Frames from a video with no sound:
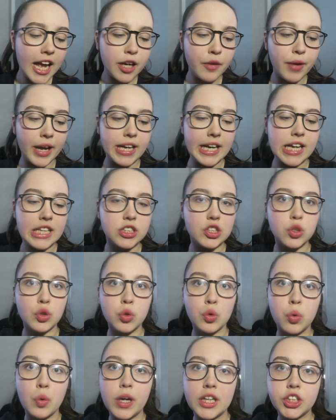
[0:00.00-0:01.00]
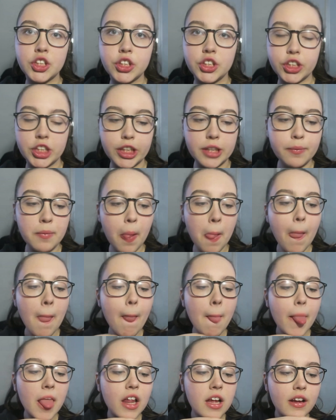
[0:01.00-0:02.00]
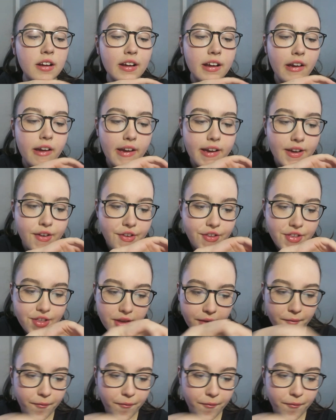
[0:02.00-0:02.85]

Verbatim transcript: anyway next question is